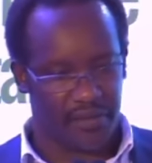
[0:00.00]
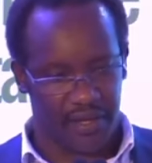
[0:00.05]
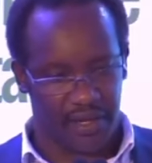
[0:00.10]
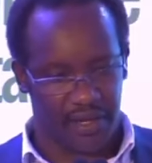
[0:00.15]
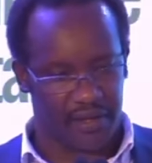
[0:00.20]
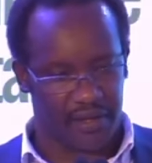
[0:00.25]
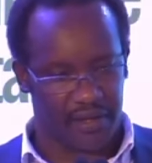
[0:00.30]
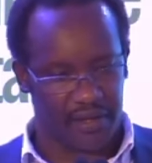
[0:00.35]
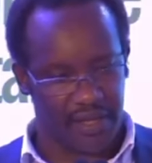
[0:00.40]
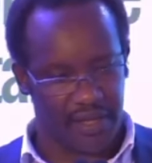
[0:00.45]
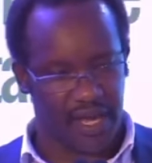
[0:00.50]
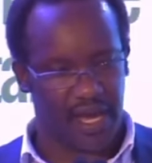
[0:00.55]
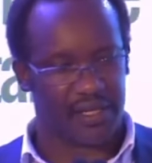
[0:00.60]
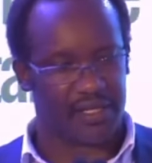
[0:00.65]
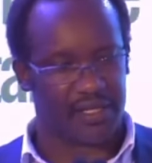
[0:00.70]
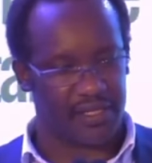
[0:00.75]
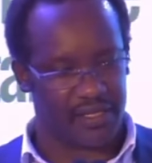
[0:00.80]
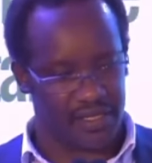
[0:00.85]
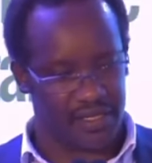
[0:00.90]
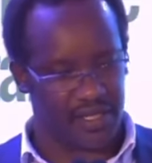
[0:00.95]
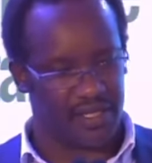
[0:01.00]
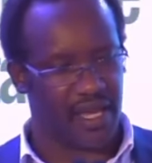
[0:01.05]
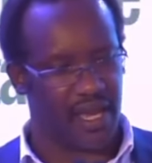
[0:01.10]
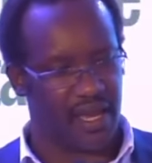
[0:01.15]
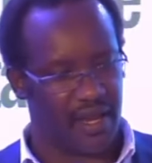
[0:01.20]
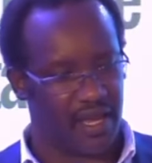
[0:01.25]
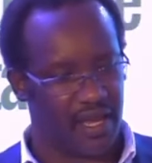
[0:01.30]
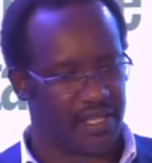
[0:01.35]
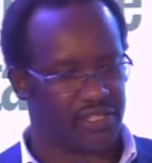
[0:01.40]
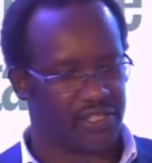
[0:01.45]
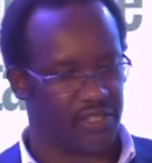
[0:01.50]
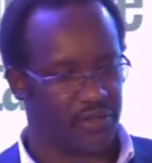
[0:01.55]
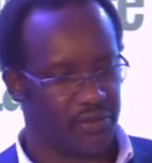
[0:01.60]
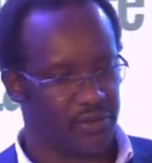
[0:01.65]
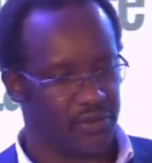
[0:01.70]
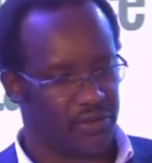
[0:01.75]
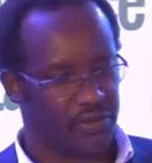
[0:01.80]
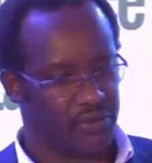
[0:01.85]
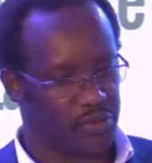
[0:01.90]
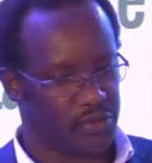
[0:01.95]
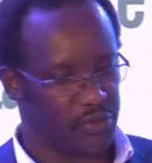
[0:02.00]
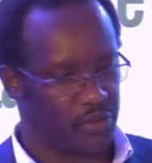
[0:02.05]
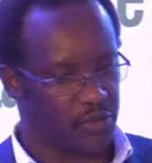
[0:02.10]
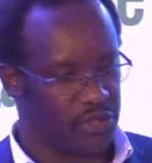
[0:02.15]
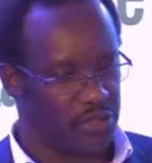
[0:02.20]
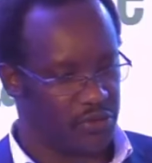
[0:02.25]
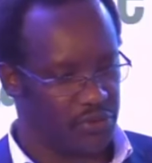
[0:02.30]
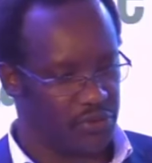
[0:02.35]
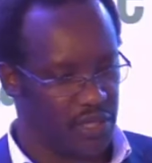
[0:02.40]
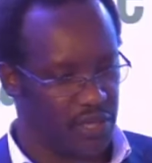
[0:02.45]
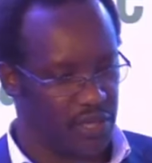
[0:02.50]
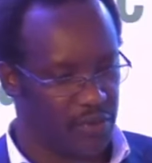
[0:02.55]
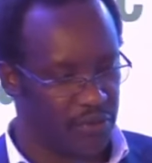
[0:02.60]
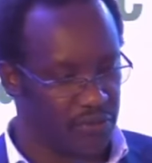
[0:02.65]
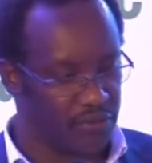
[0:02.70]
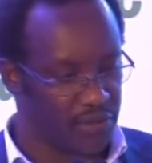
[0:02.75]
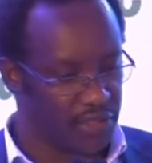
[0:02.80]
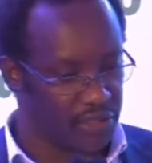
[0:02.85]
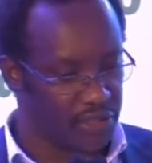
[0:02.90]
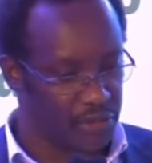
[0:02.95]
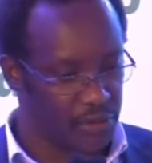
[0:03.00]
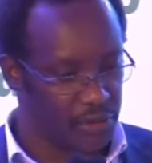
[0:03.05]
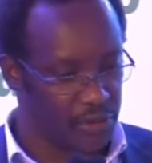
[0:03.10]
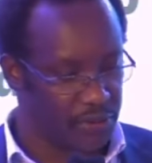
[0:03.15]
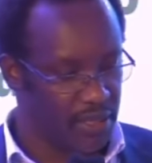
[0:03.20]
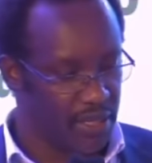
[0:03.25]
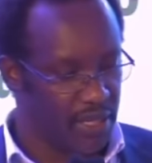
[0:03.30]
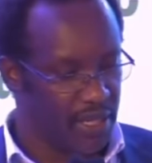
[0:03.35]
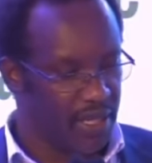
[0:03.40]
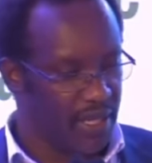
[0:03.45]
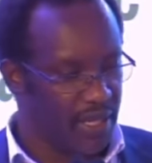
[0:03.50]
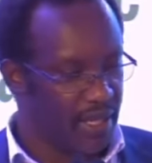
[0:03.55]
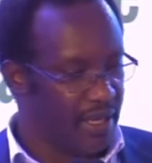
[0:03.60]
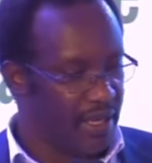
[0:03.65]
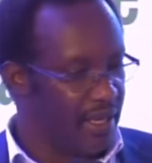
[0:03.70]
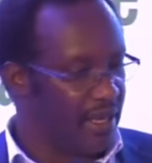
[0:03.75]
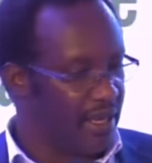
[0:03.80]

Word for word: I think that is the direction to which we are moving to.